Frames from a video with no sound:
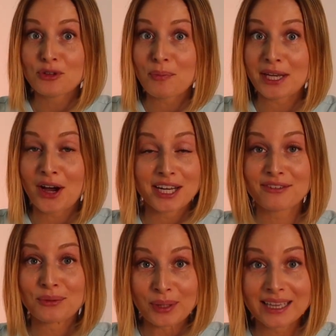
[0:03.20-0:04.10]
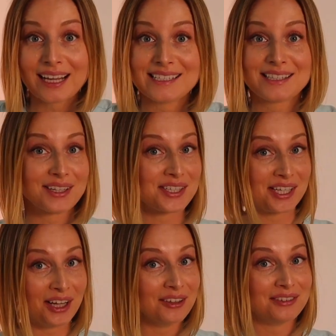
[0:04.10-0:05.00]
of you may not even realize there's an
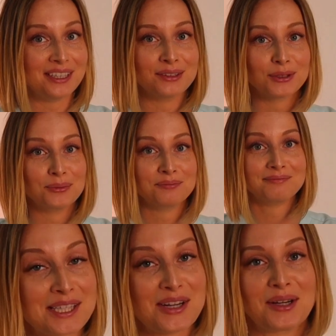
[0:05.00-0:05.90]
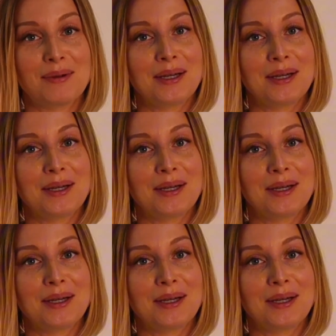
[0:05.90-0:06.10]
elephant in the room. Let's talk